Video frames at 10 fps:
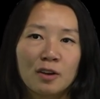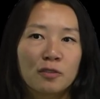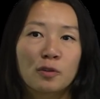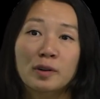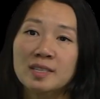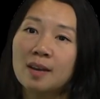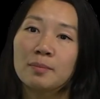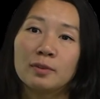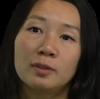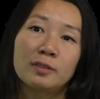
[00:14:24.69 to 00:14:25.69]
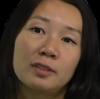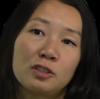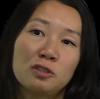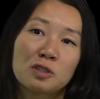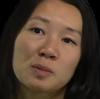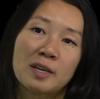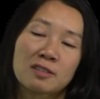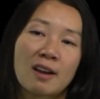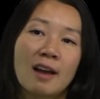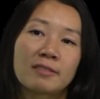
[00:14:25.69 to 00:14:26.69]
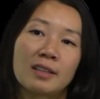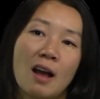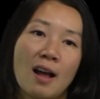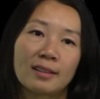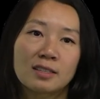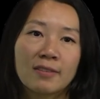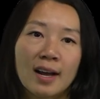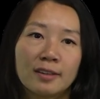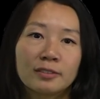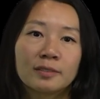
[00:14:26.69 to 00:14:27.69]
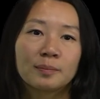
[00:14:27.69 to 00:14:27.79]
For example, the Juno spacecraft in the Atlas V,